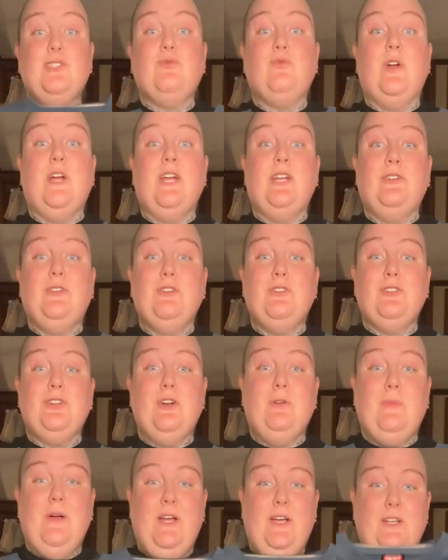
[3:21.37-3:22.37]
Wrangler
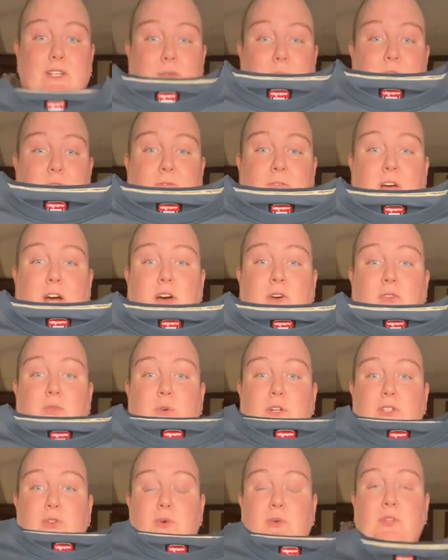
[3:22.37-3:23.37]
shirt my husband found
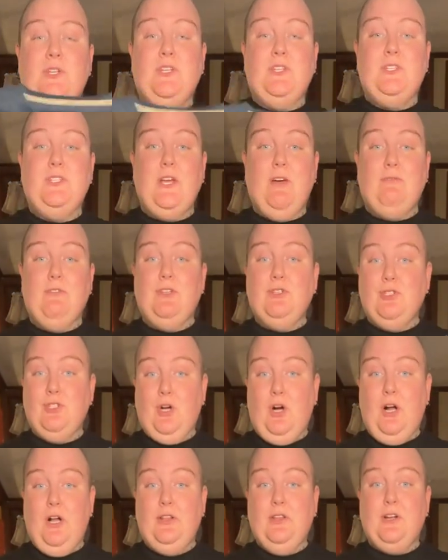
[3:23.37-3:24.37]
was only
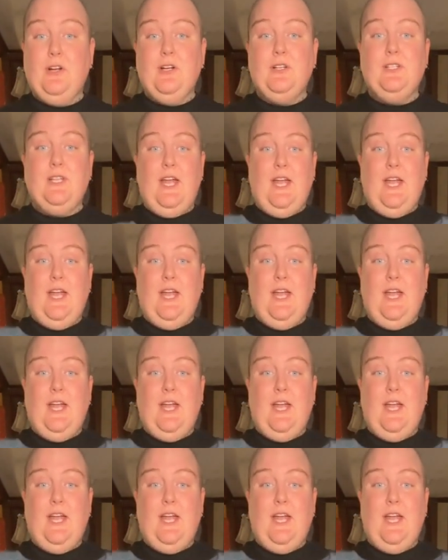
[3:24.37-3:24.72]
$7,